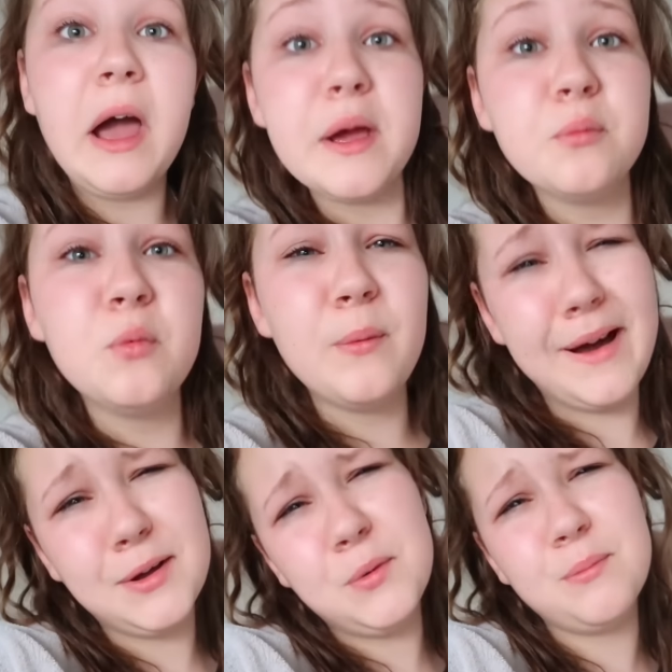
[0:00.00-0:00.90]
I'm
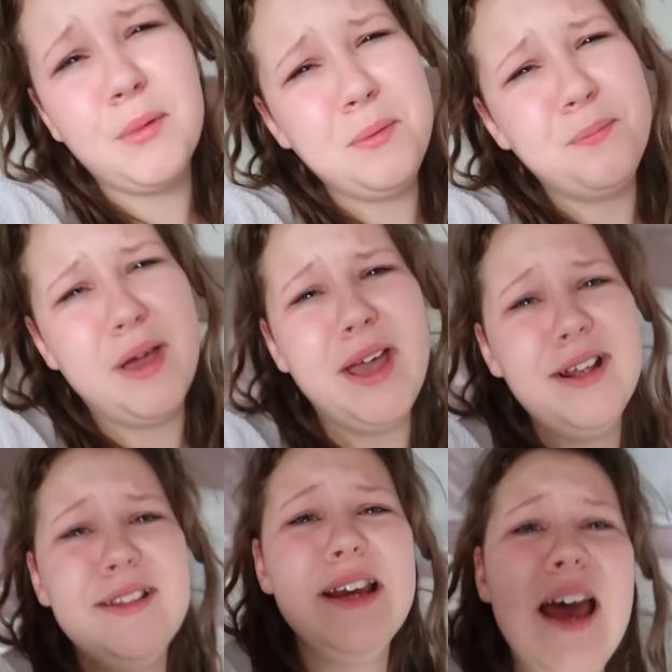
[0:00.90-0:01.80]
back with my
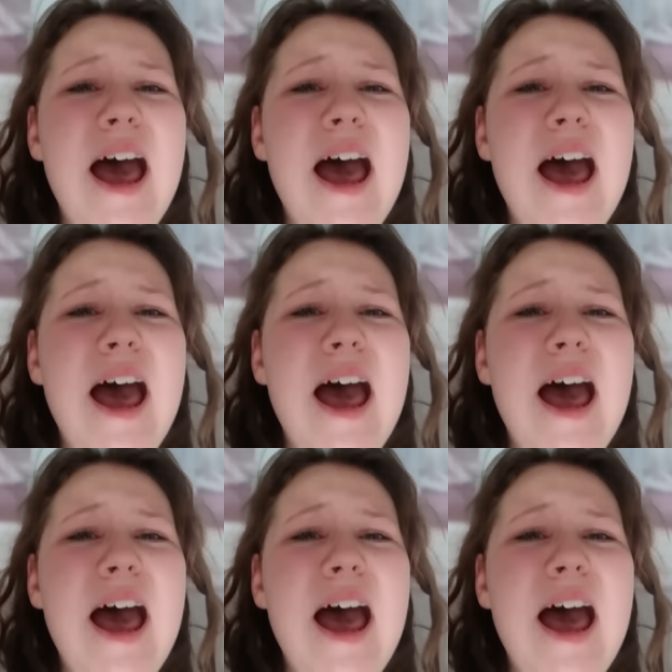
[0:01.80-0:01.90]
bed,